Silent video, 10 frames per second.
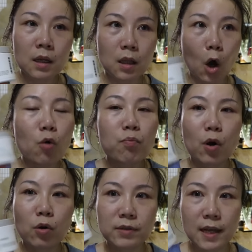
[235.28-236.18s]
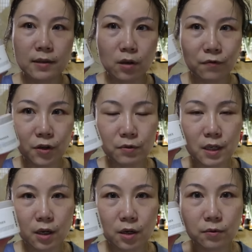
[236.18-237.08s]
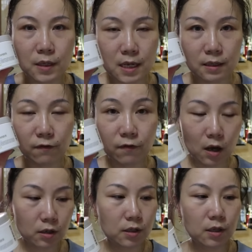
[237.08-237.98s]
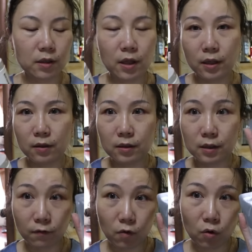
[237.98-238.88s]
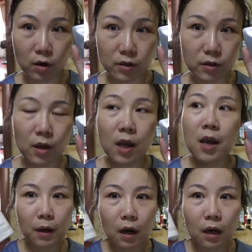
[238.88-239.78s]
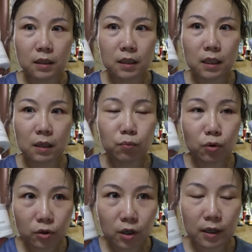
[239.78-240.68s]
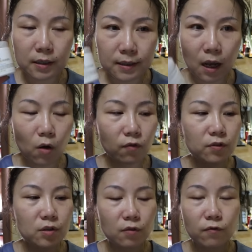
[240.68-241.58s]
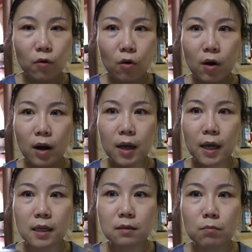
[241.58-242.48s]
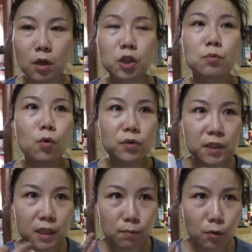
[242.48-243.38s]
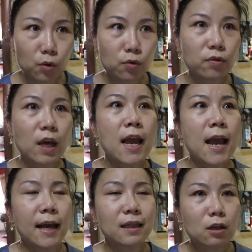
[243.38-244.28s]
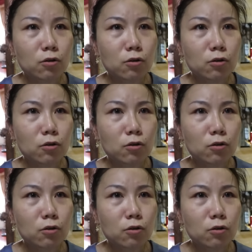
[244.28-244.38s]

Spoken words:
The whole process of using Kiehl's is faster than Sephora's, but the product itself, Sephora, is much more smooth and